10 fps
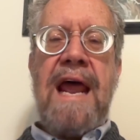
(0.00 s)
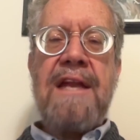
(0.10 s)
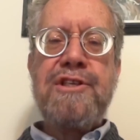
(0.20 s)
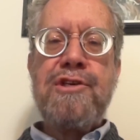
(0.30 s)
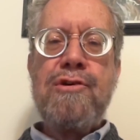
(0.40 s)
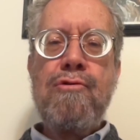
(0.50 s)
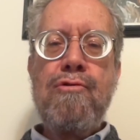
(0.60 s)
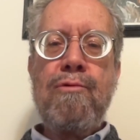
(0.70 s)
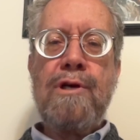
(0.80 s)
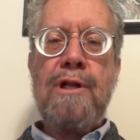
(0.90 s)
had
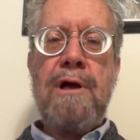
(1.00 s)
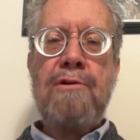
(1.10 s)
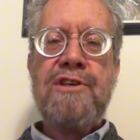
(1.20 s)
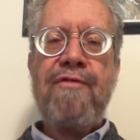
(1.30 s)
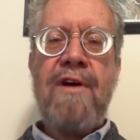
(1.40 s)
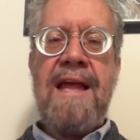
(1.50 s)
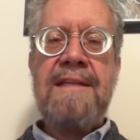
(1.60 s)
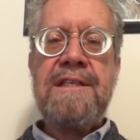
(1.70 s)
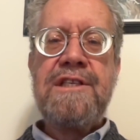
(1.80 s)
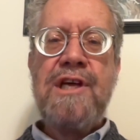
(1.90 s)
two close
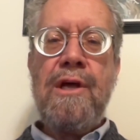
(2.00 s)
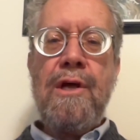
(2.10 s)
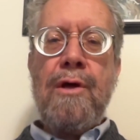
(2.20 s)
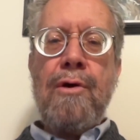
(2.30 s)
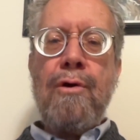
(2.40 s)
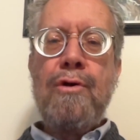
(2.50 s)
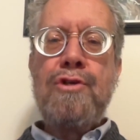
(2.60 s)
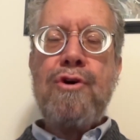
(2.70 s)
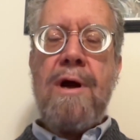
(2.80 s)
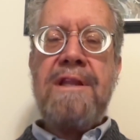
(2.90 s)
friends who
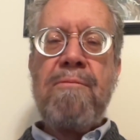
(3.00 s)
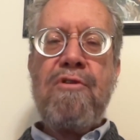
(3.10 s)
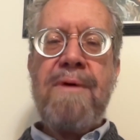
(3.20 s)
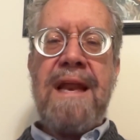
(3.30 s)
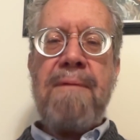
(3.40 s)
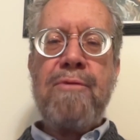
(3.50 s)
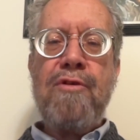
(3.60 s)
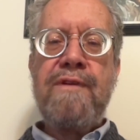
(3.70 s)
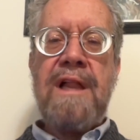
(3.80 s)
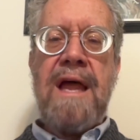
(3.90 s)
joined the movement and
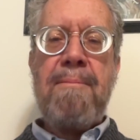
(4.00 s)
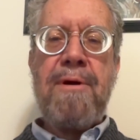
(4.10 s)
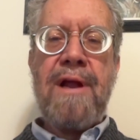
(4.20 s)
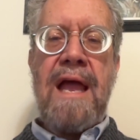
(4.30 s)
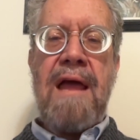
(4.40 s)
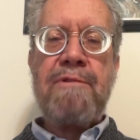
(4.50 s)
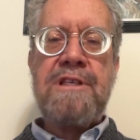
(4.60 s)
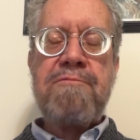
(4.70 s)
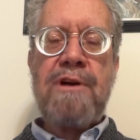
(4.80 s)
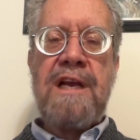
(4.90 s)
moved to Liberia and
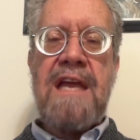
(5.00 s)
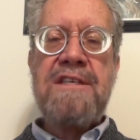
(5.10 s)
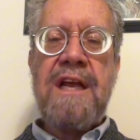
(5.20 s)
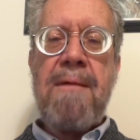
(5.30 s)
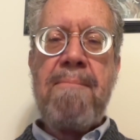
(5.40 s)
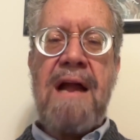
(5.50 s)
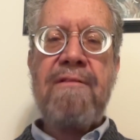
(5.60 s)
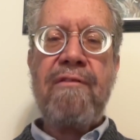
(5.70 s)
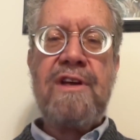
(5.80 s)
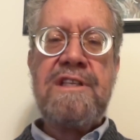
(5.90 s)
would occasionally come back
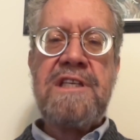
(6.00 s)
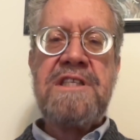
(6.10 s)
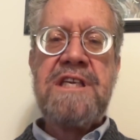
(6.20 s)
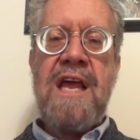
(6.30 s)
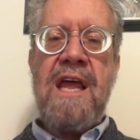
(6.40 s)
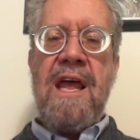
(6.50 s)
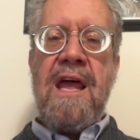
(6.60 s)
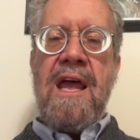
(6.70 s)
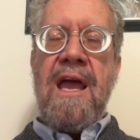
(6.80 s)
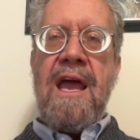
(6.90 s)
for visits.
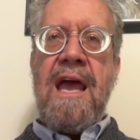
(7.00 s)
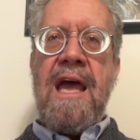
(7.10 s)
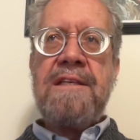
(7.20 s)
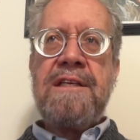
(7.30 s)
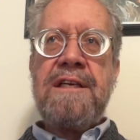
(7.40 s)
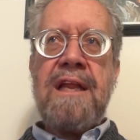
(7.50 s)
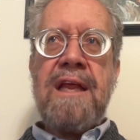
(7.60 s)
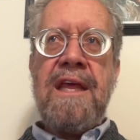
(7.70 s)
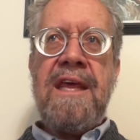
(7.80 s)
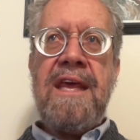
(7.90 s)
And
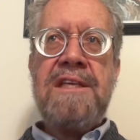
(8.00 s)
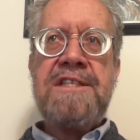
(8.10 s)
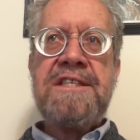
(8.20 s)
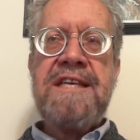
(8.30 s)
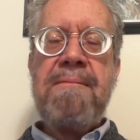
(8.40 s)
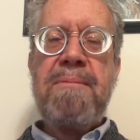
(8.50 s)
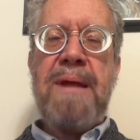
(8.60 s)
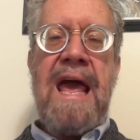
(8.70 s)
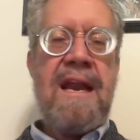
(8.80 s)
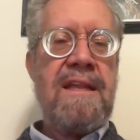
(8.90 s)
he seemed to
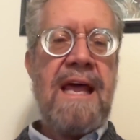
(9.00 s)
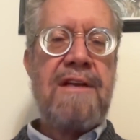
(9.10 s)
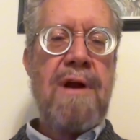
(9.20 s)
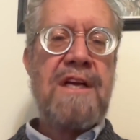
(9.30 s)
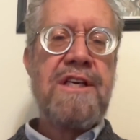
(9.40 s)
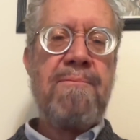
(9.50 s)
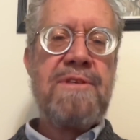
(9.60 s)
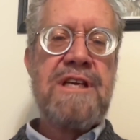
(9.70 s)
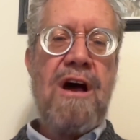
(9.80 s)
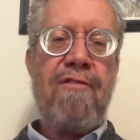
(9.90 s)
be headed in that direction
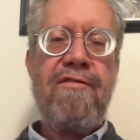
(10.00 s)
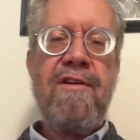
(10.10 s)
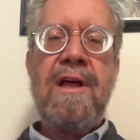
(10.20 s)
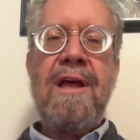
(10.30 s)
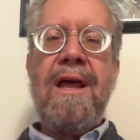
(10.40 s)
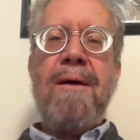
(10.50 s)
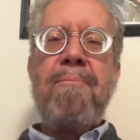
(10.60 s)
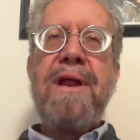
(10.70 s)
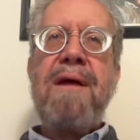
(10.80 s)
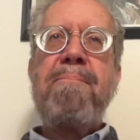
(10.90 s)
himself.
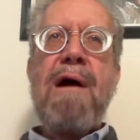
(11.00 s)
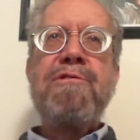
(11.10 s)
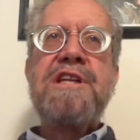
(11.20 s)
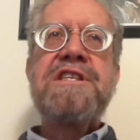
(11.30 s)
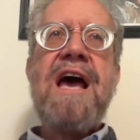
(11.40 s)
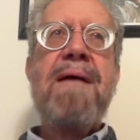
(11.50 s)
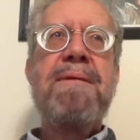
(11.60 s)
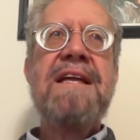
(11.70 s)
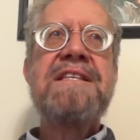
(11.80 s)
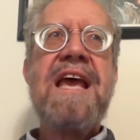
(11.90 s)
But about the time
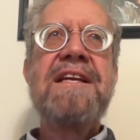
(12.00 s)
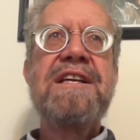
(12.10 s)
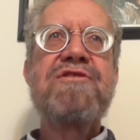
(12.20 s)
he attained his